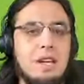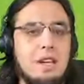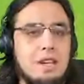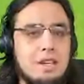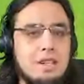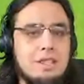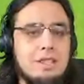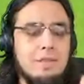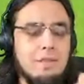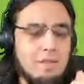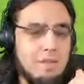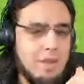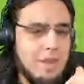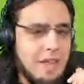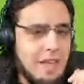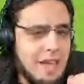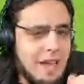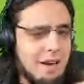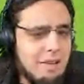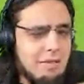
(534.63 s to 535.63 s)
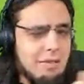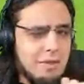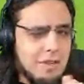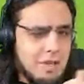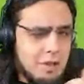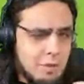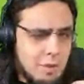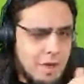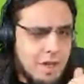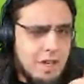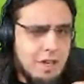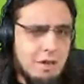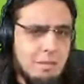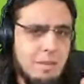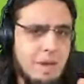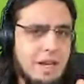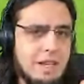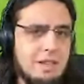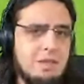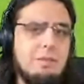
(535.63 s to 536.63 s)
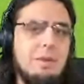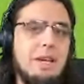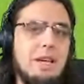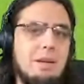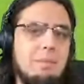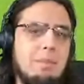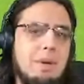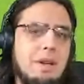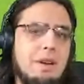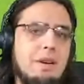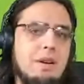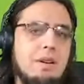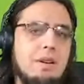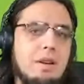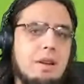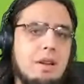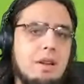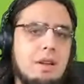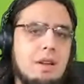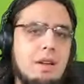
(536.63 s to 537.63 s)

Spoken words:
because every tweak you make to make it better